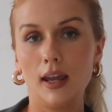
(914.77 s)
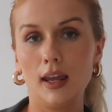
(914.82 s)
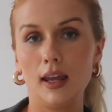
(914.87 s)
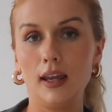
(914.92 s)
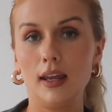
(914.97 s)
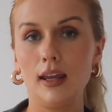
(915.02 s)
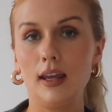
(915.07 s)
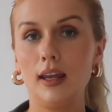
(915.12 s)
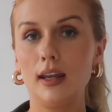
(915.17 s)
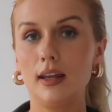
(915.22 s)

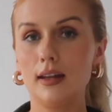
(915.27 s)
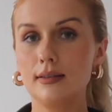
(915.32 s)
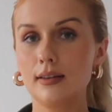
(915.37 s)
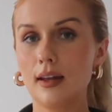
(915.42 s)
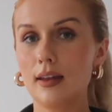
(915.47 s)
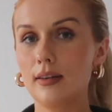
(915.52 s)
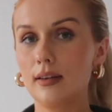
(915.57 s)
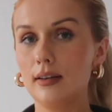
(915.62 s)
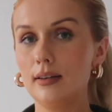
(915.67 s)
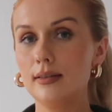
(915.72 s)
It is
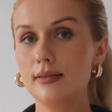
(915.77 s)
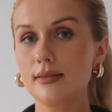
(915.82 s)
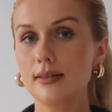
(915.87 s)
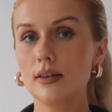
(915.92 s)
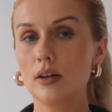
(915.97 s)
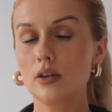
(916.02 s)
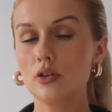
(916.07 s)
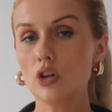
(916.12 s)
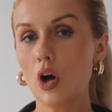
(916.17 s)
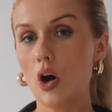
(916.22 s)
this
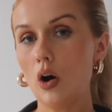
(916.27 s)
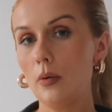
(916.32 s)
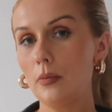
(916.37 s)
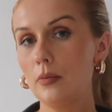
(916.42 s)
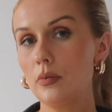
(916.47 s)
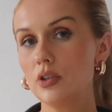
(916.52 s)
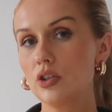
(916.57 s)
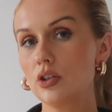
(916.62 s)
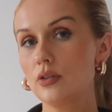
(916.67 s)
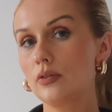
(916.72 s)

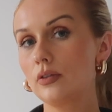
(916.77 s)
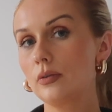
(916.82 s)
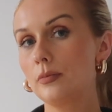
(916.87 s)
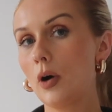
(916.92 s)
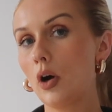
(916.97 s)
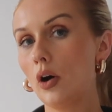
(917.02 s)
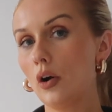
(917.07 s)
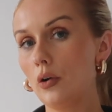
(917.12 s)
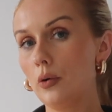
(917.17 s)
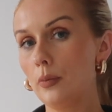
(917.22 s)
top, which is
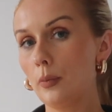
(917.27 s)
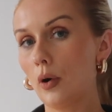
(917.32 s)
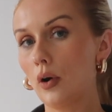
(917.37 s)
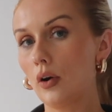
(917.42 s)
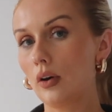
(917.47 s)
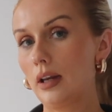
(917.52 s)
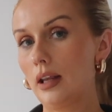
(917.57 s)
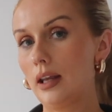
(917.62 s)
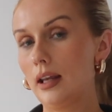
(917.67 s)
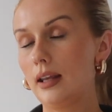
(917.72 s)
from O
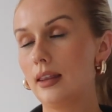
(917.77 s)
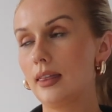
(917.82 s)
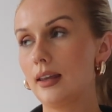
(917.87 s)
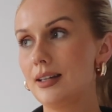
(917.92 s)
Polly.